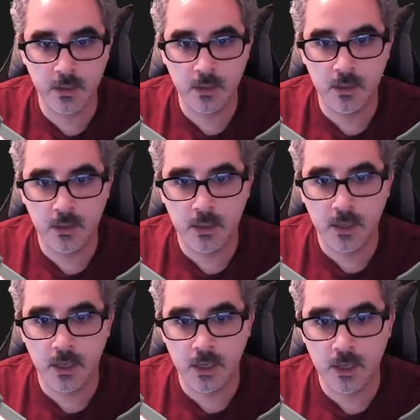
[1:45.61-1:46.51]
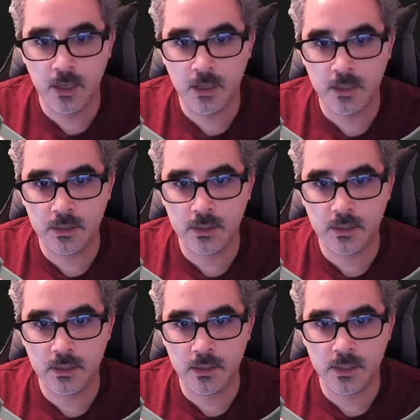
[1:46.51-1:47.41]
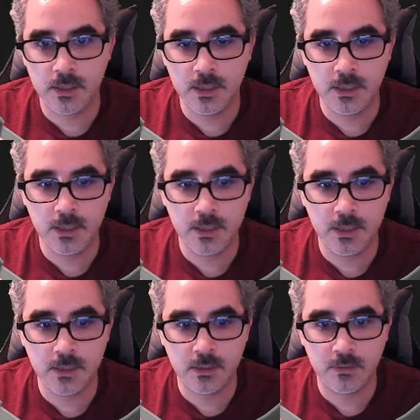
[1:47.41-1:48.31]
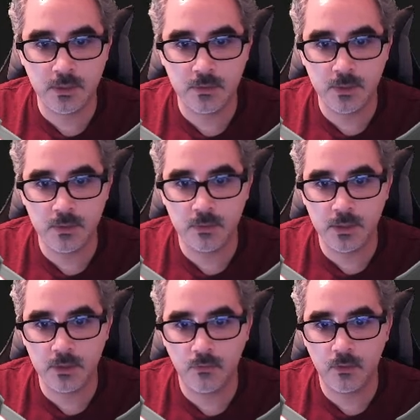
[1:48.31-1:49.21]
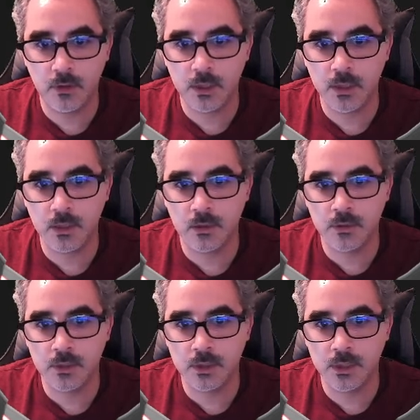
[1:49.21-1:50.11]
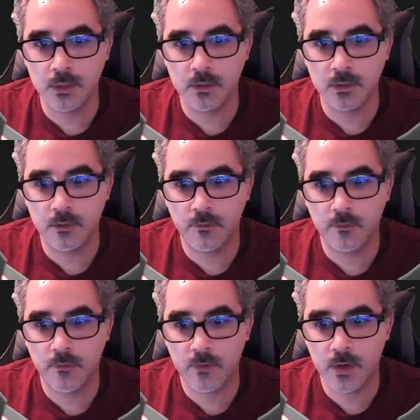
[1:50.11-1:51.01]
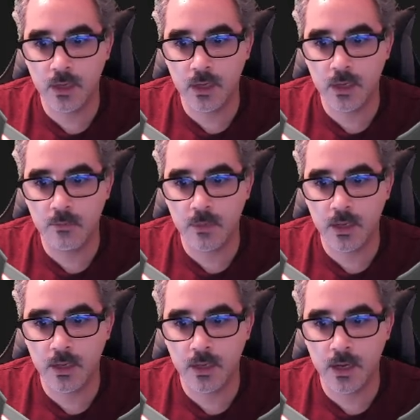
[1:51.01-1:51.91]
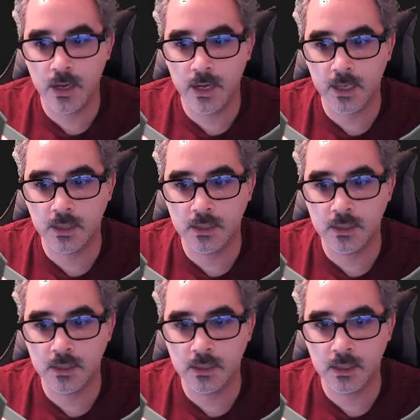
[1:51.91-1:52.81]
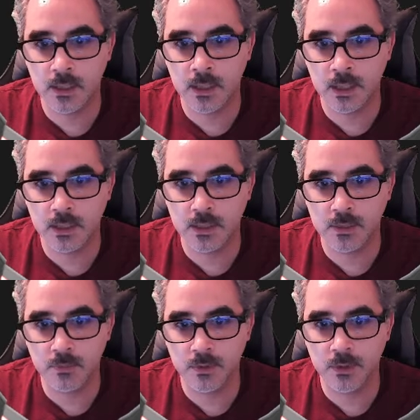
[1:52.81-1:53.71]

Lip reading: And he is going to be doing this falling until frame 19 at this point.